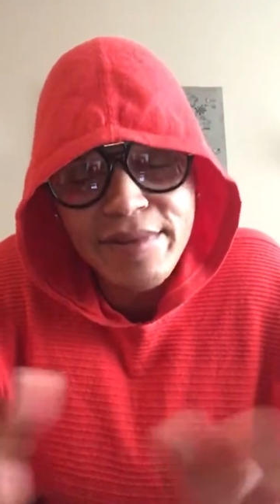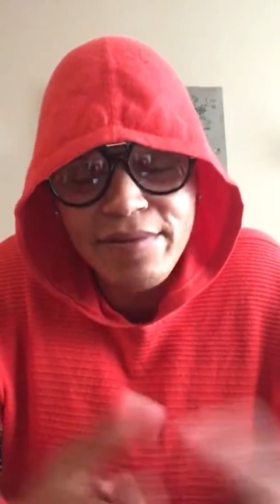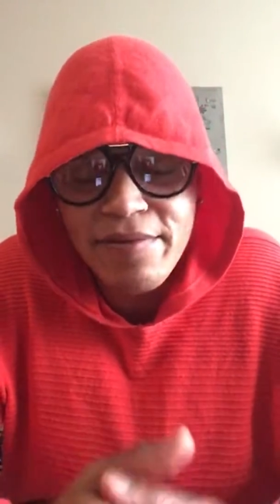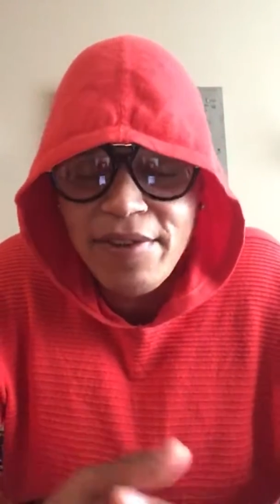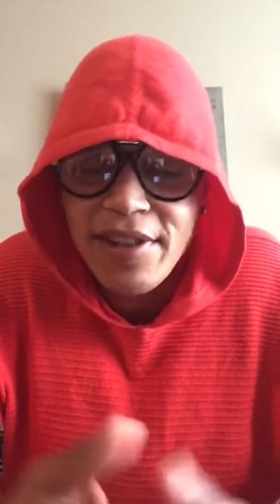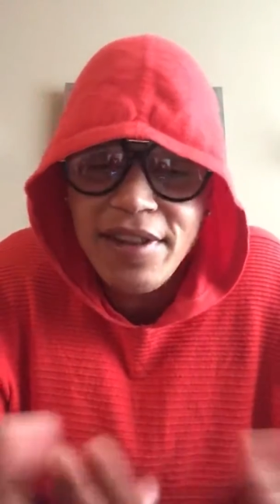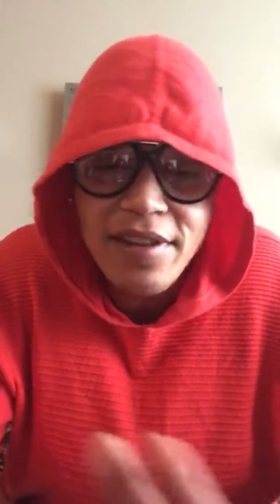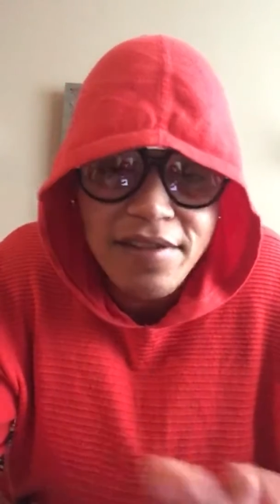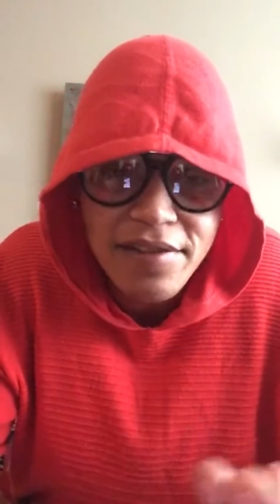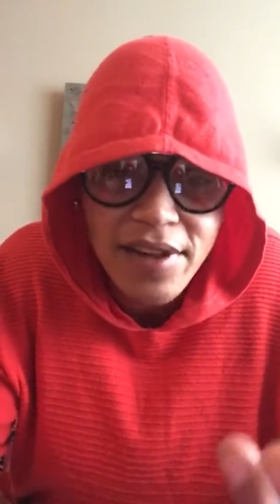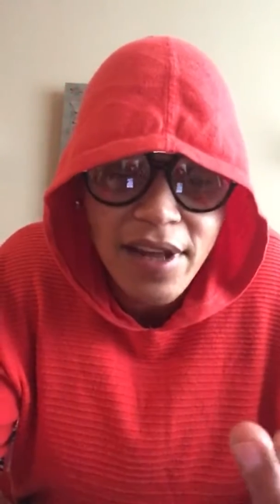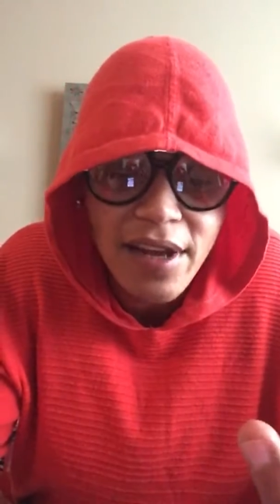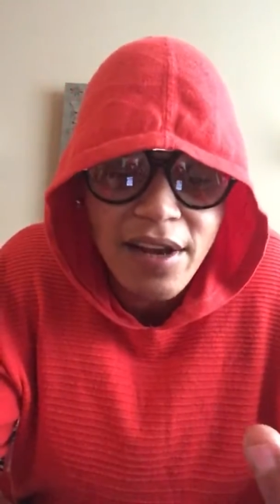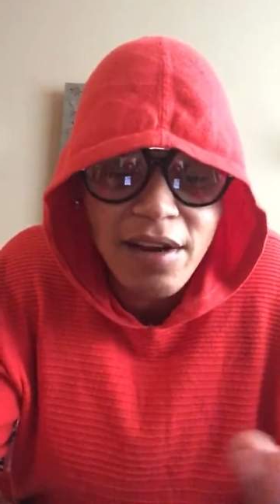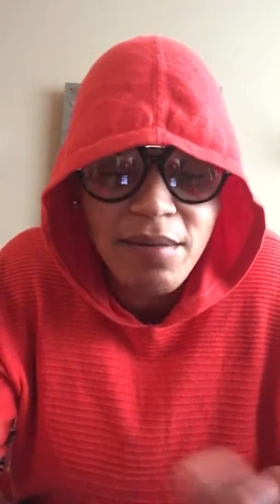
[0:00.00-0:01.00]
50
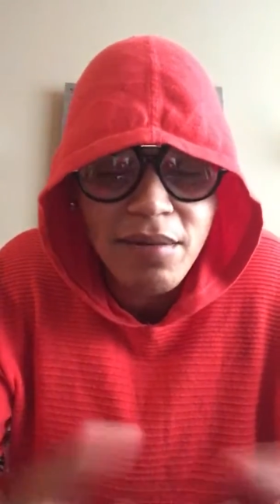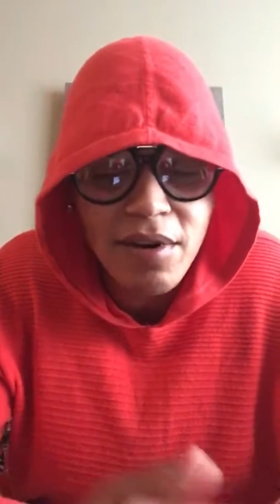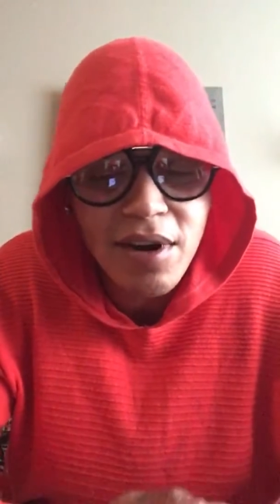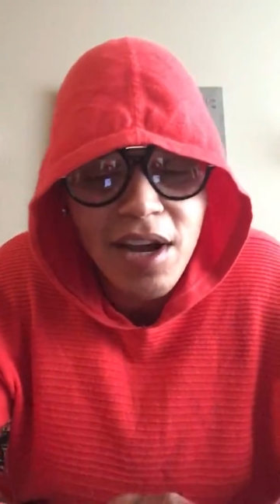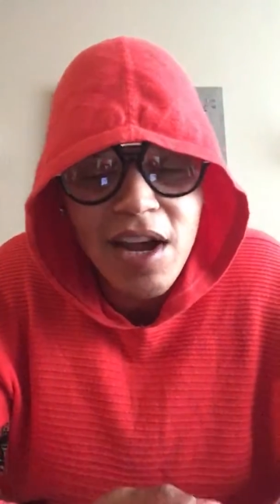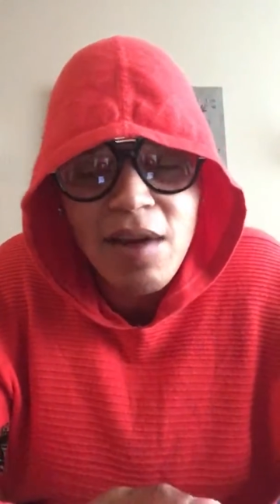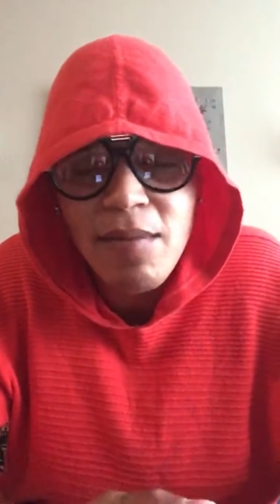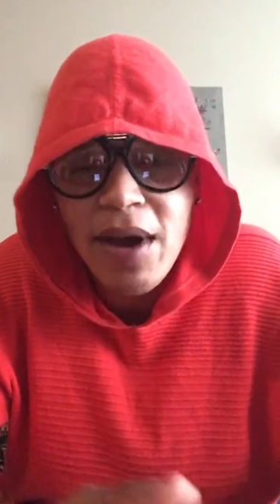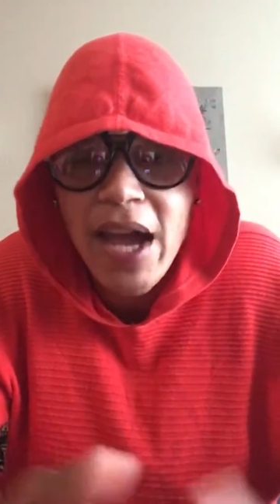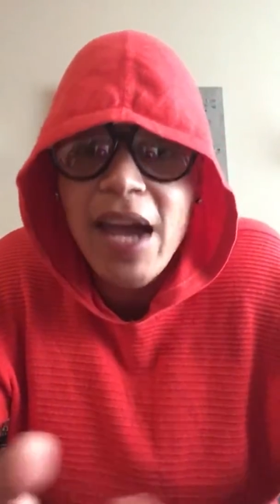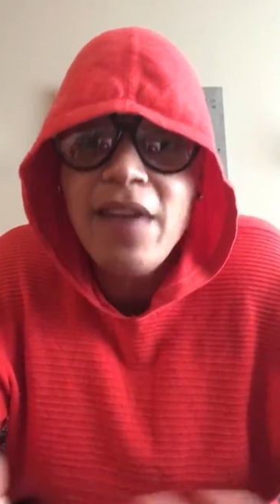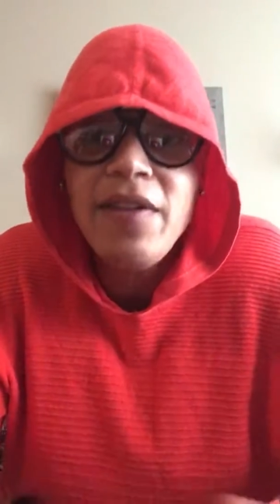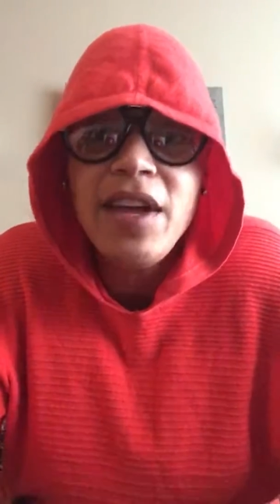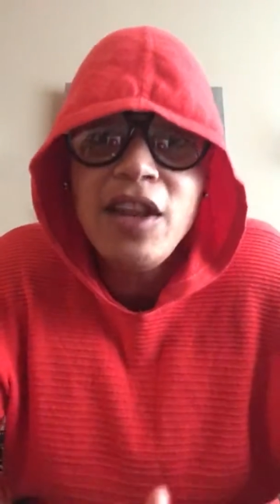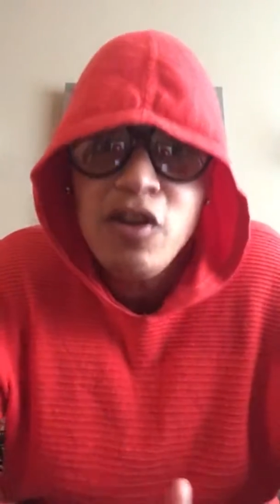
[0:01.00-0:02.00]
Cent, come on, everybody.
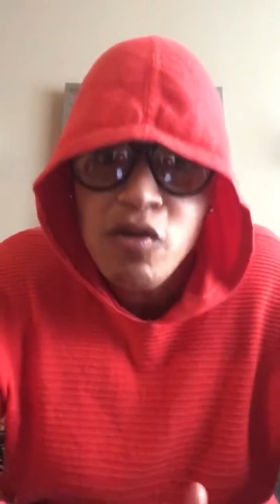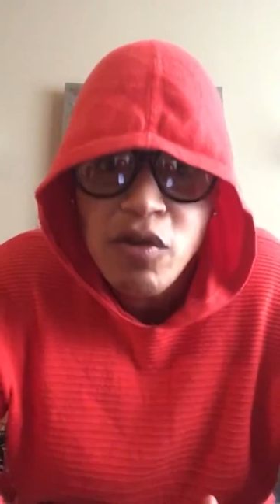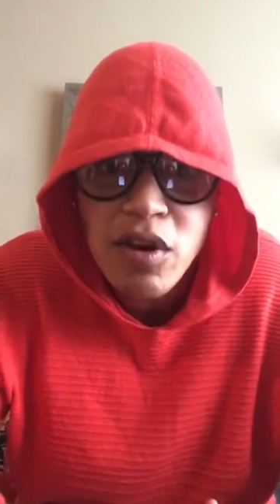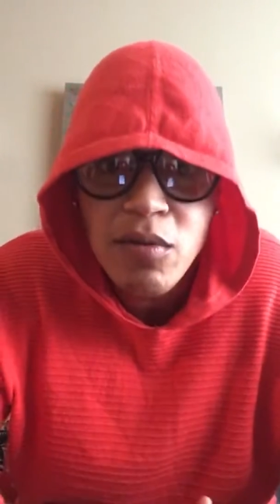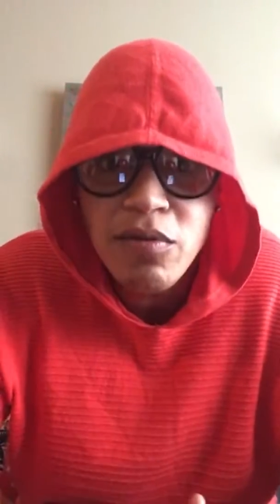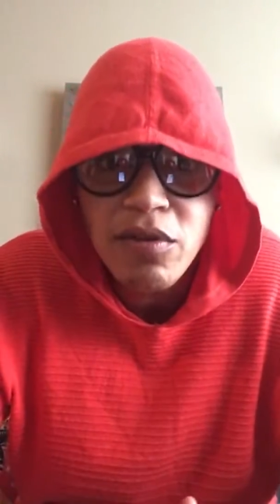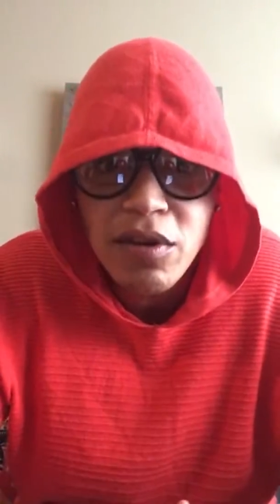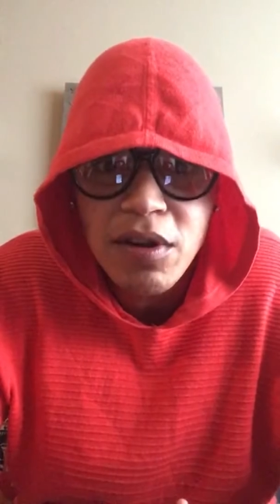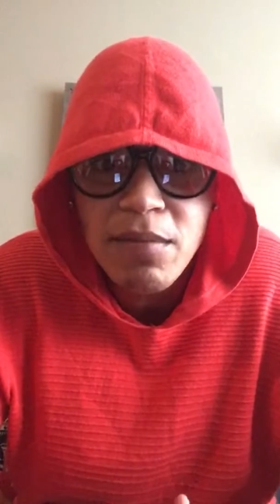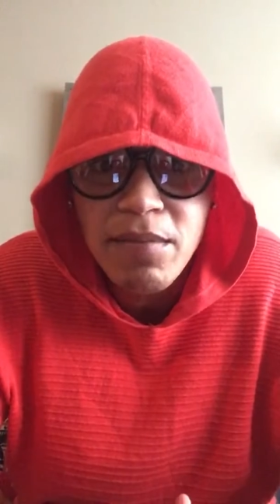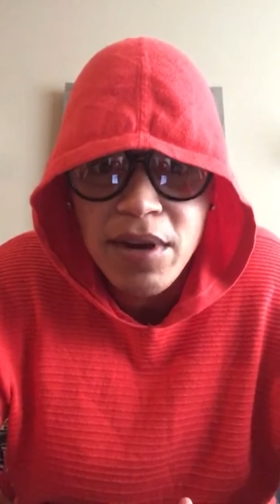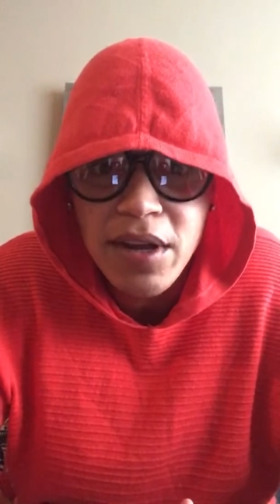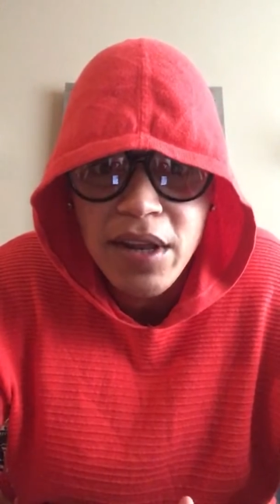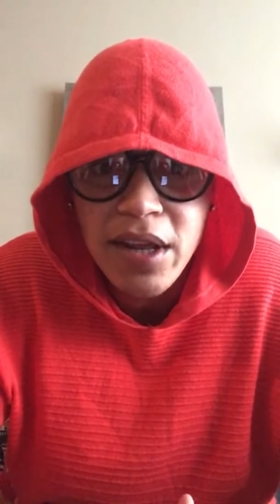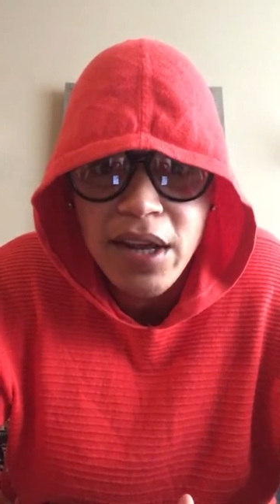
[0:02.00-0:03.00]
And they knew he was going to
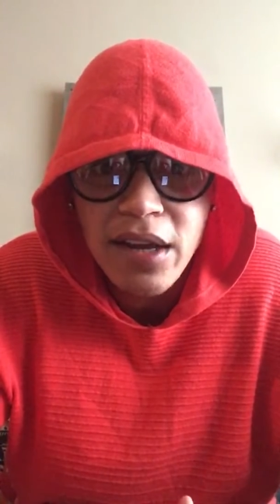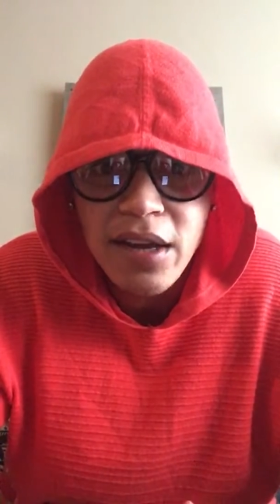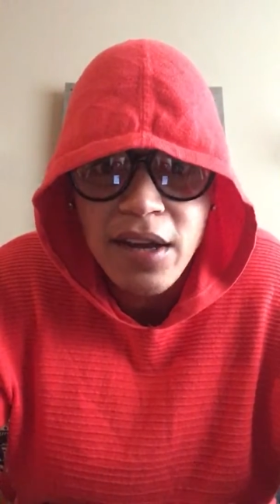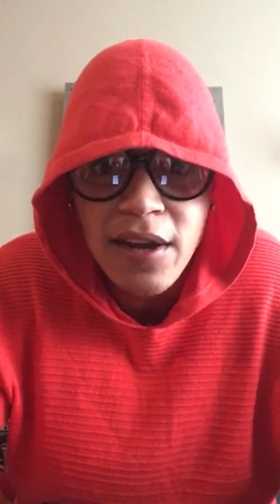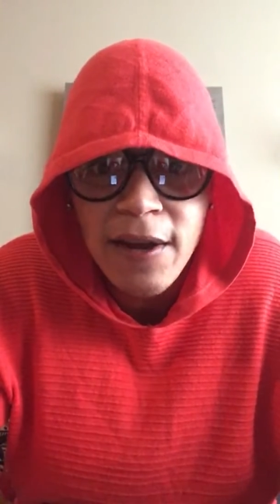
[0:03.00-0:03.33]
be there.